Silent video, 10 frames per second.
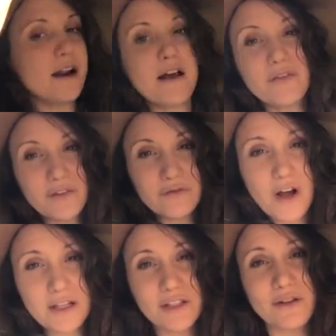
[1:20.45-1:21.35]
off the
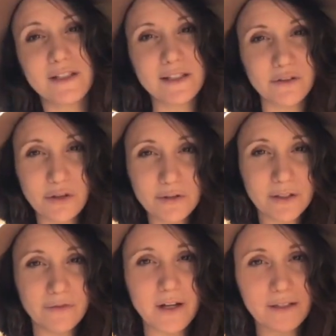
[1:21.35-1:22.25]
fronds. You can still use
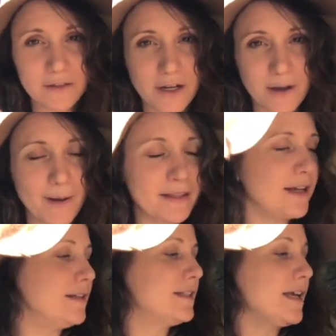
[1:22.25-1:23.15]
the fronds. I'll talk about
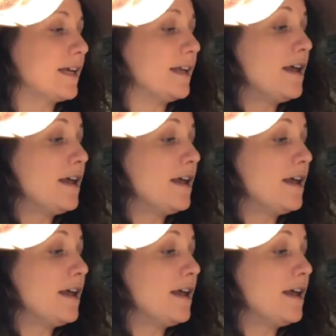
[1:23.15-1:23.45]
that in a second.